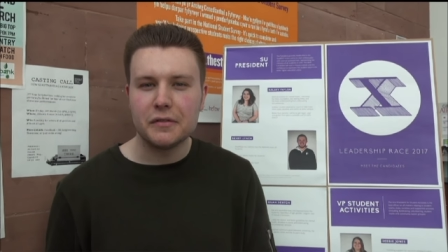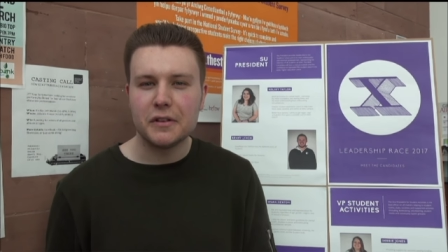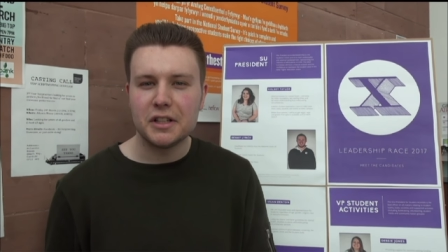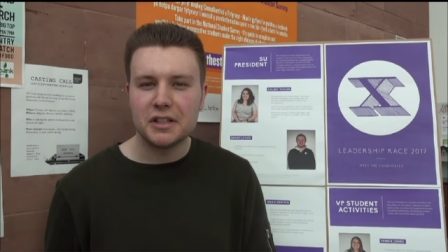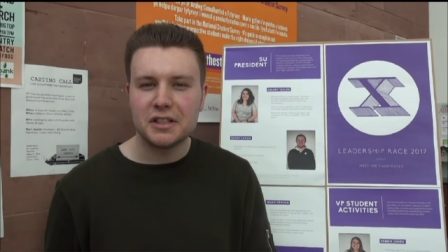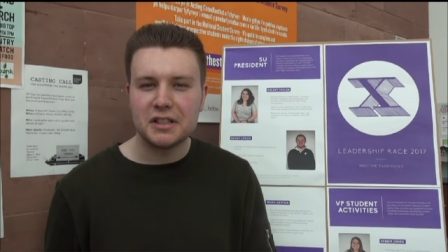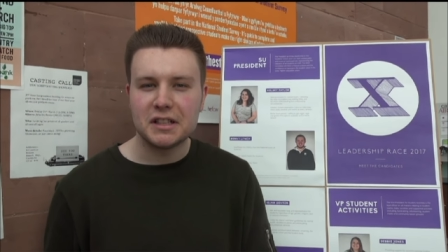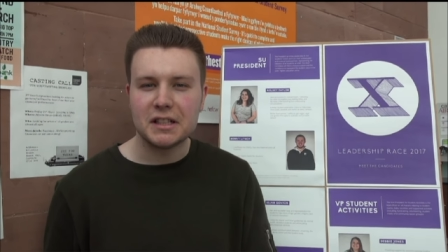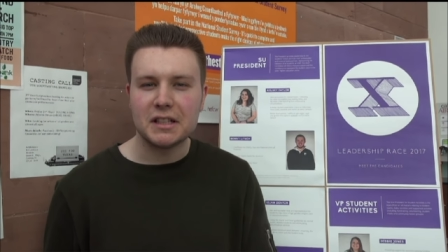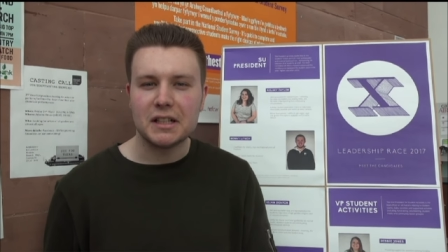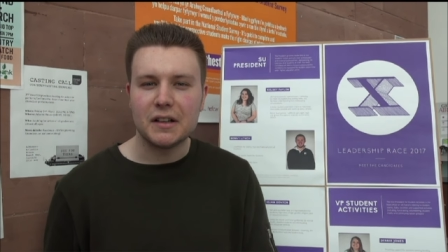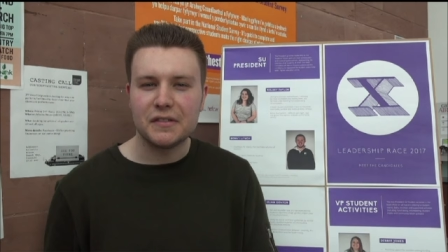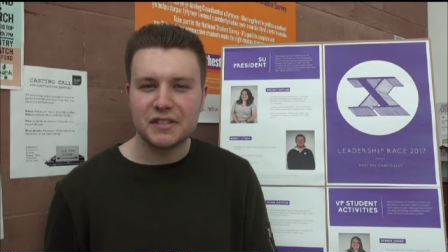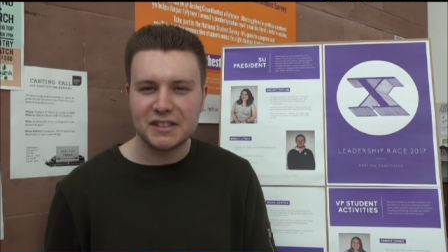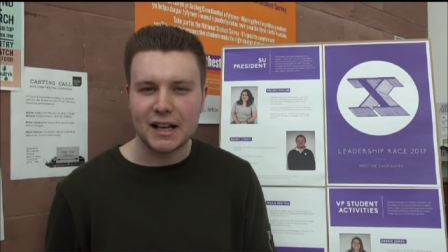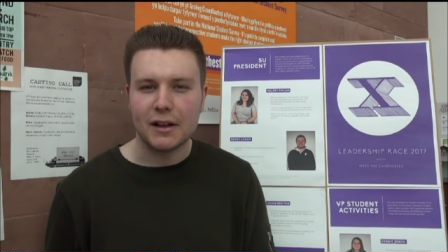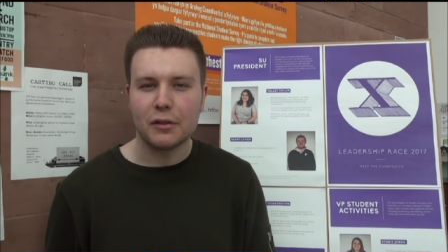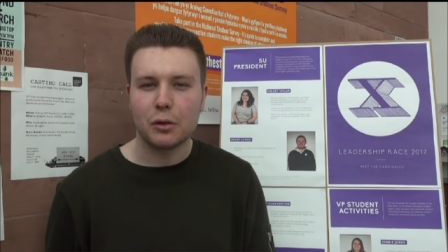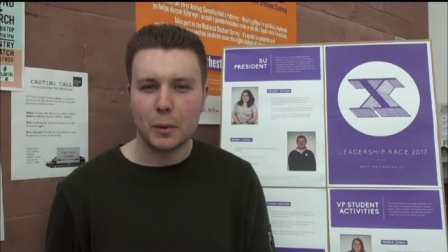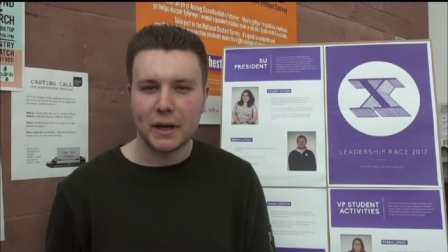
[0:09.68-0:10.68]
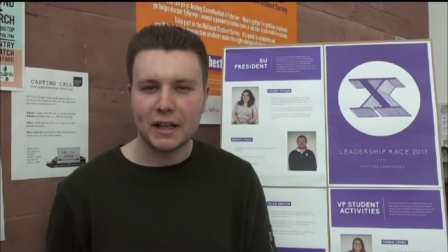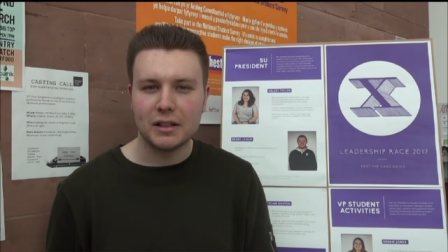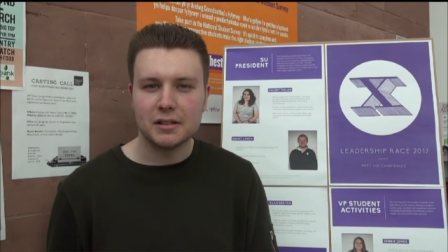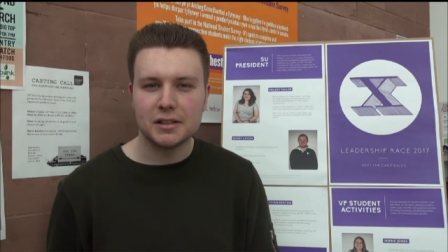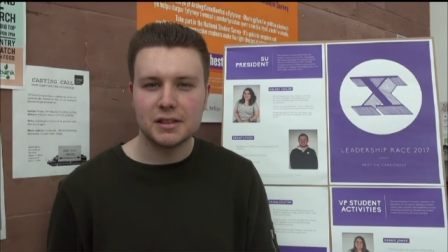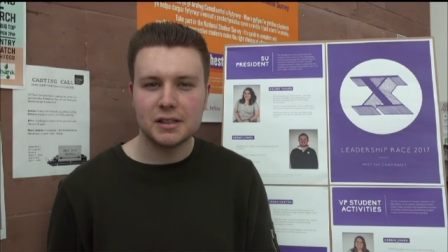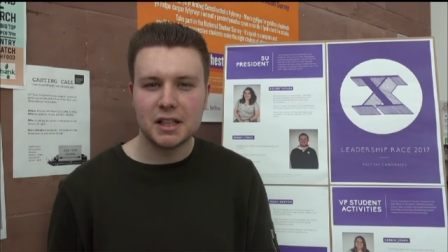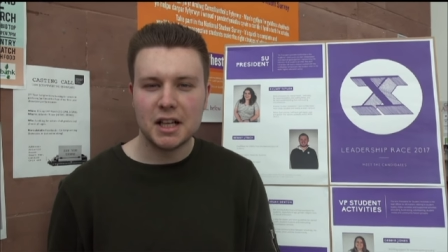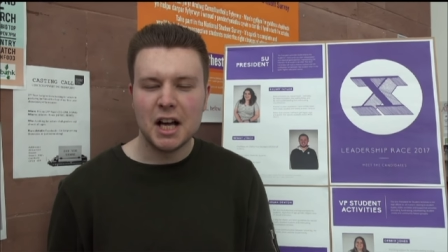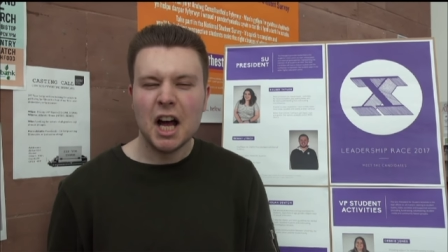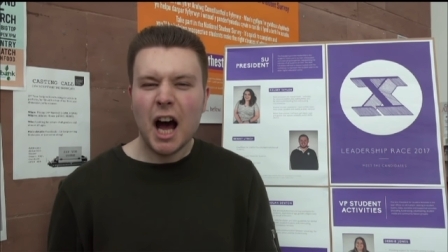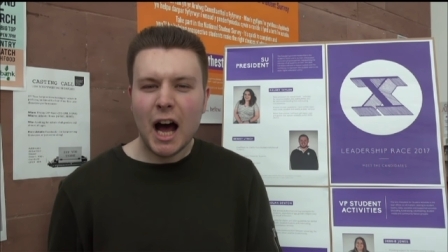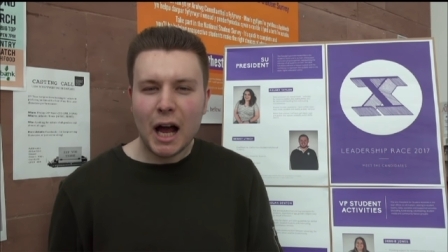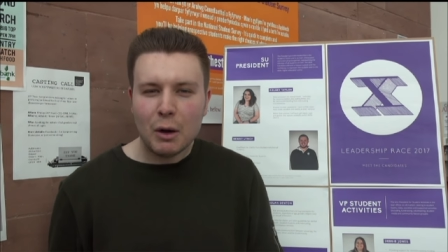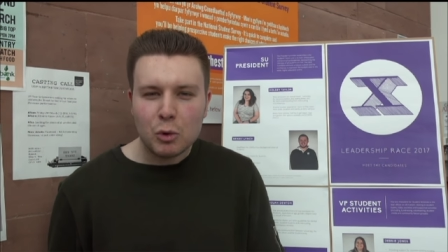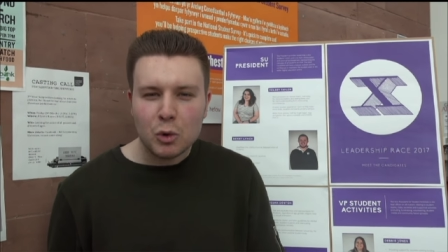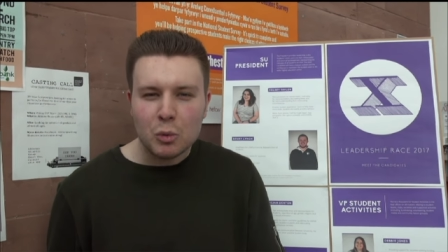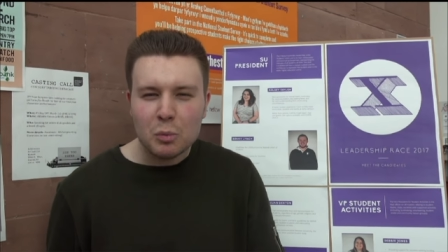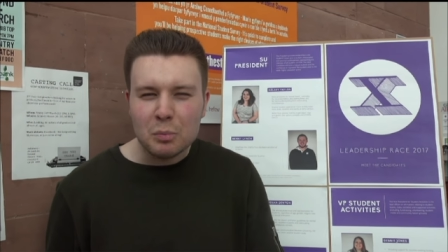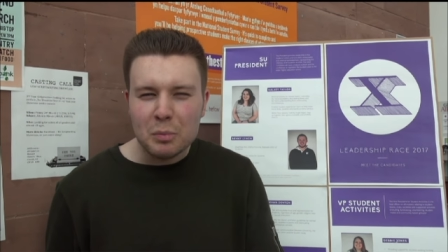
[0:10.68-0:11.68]
University of South Wales.
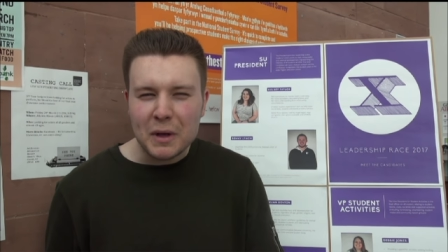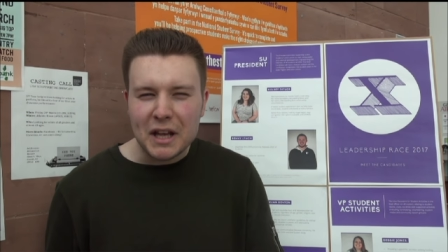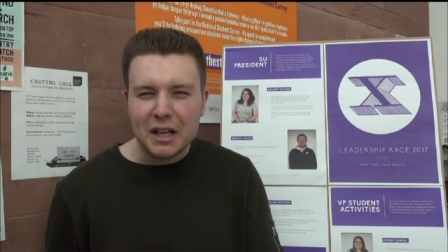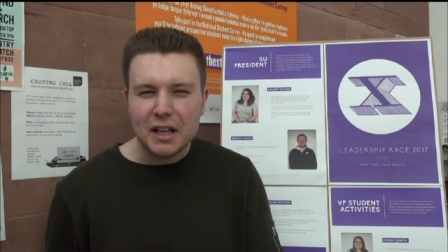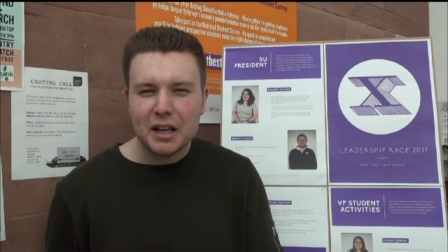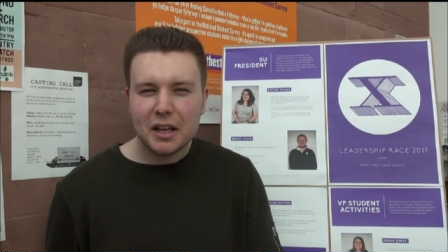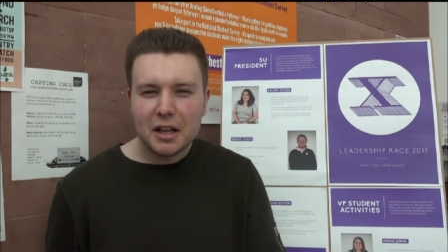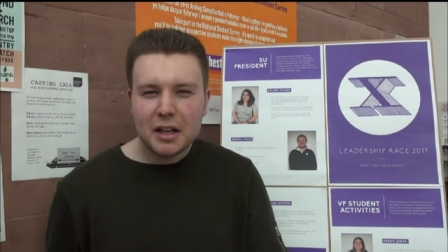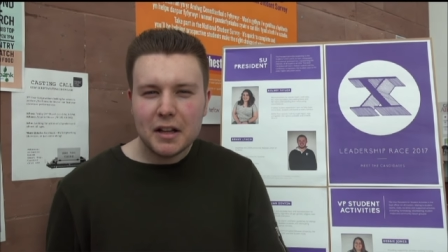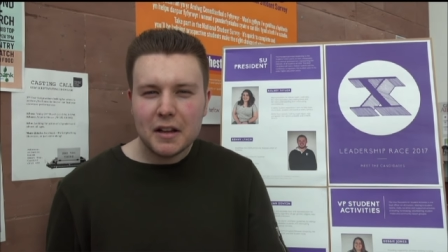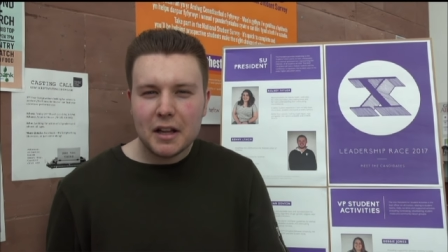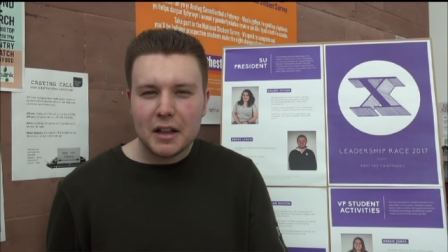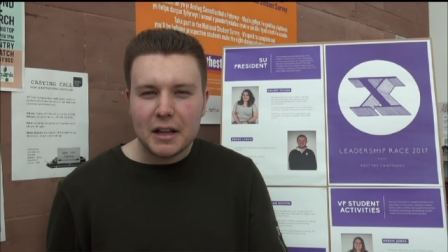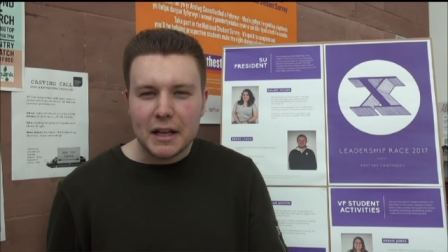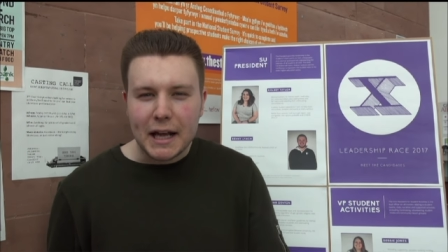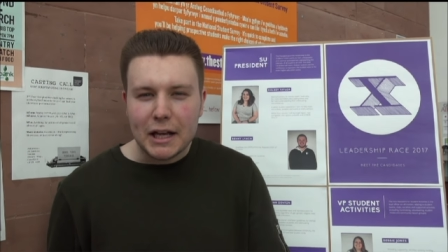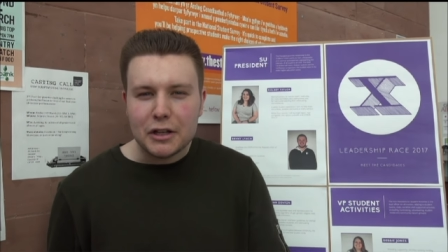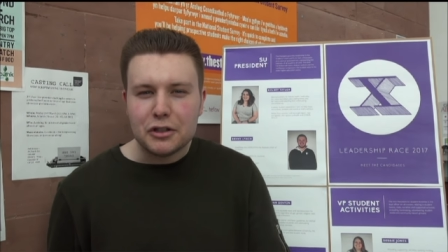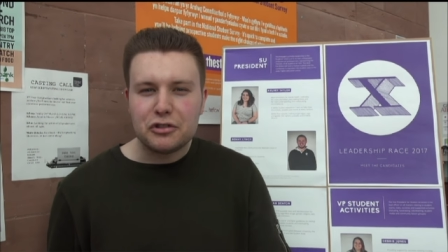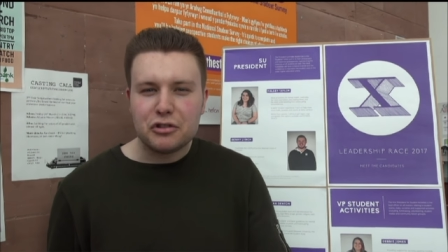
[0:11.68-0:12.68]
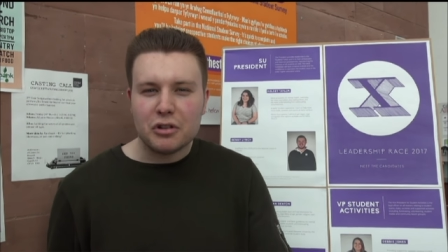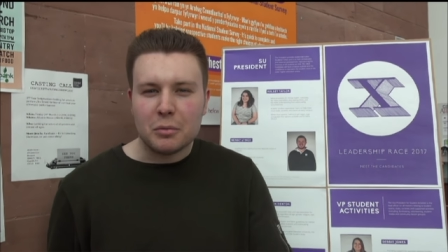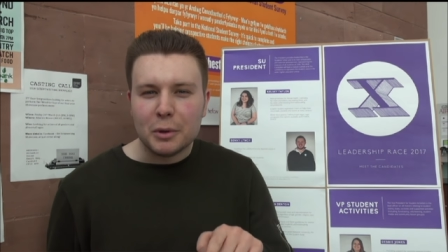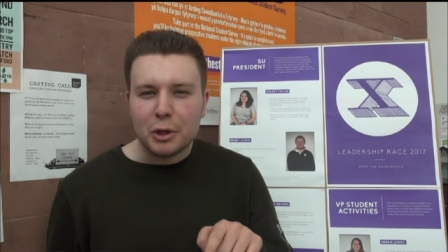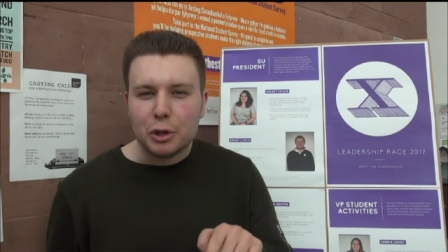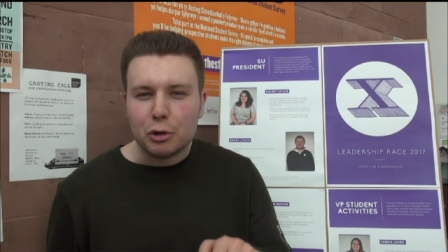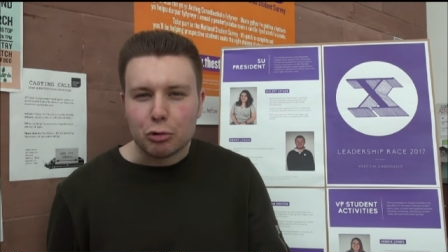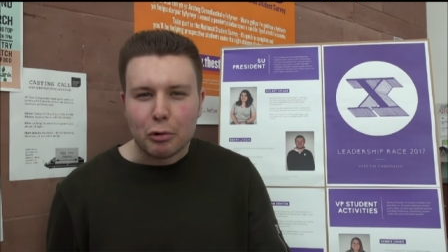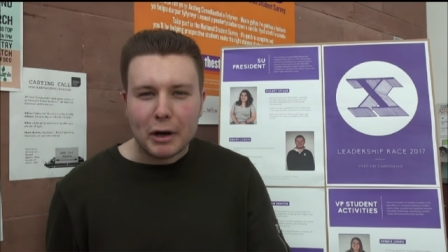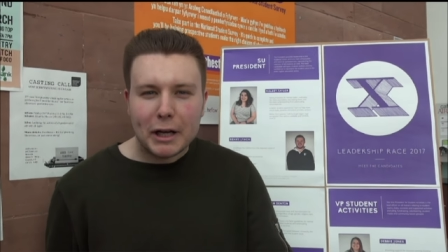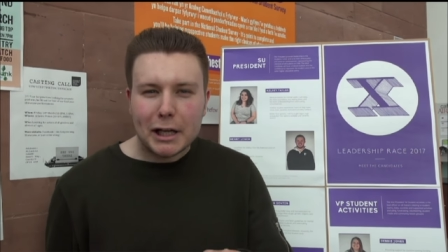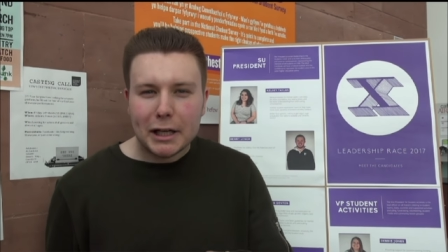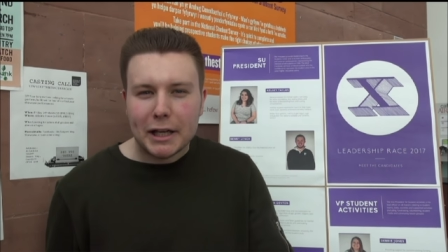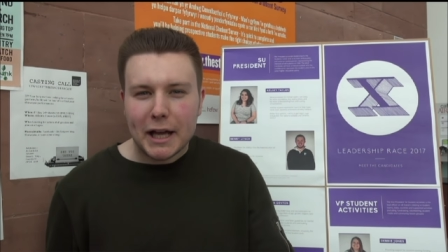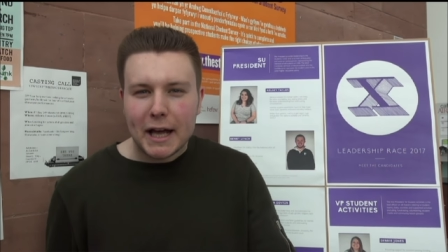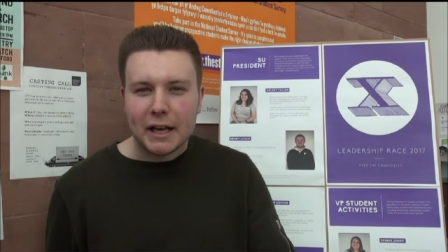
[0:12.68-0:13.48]
I will make Eacham great